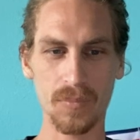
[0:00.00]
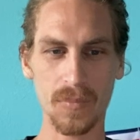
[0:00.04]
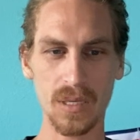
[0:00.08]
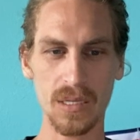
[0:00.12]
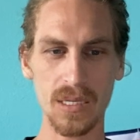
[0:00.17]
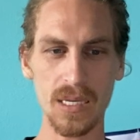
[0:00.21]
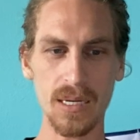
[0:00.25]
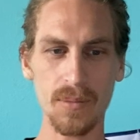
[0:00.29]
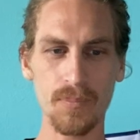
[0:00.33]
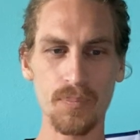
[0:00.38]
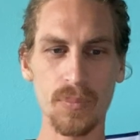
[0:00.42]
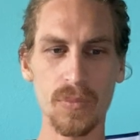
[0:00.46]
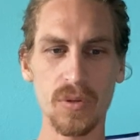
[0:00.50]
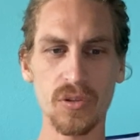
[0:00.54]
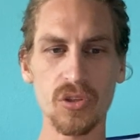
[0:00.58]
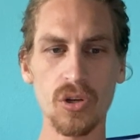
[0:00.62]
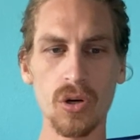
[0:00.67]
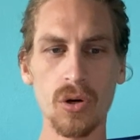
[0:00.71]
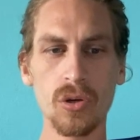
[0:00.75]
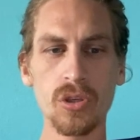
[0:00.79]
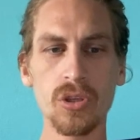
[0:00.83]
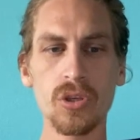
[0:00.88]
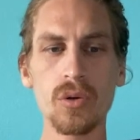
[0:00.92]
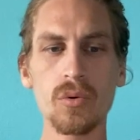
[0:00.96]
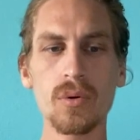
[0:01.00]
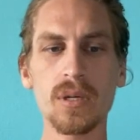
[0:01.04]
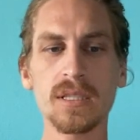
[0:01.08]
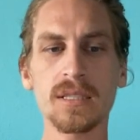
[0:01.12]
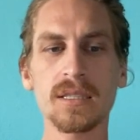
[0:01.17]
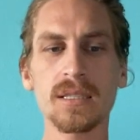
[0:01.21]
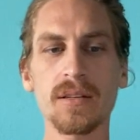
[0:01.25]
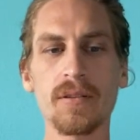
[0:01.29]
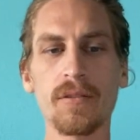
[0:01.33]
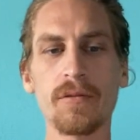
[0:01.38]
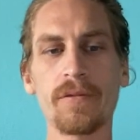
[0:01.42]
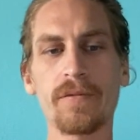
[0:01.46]
Yeah, so
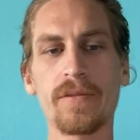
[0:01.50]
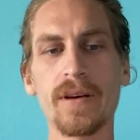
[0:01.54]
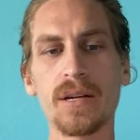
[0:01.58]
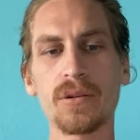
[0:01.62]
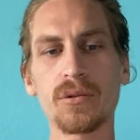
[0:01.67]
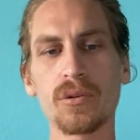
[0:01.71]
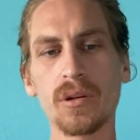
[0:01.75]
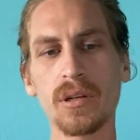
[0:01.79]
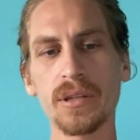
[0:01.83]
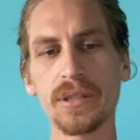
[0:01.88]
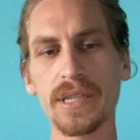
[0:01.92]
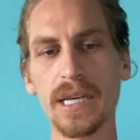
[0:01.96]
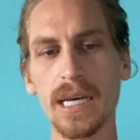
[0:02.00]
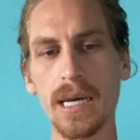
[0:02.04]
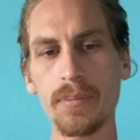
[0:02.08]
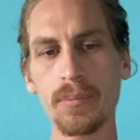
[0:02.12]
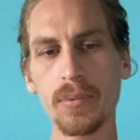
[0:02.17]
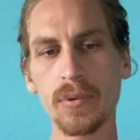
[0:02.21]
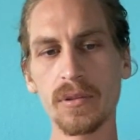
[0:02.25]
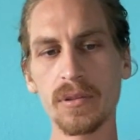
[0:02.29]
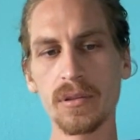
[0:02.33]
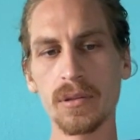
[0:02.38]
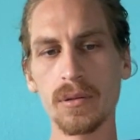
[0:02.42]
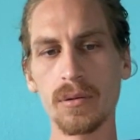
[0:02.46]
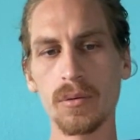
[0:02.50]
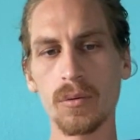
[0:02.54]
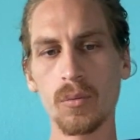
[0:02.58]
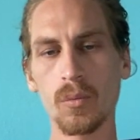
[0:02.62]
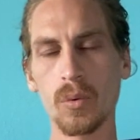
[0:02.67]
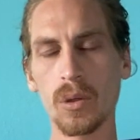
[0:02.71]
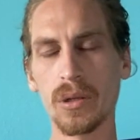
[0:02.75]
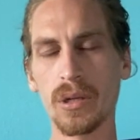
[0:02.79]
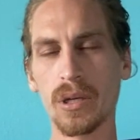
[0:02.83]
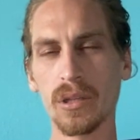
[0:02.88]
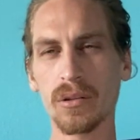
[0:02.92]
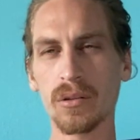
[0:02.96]
US federal debt
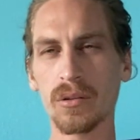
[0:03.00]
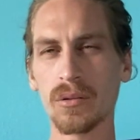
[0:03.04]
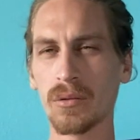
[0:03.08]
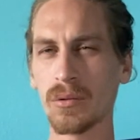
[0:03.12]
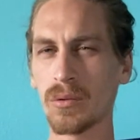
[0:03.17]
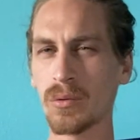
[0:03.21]
will not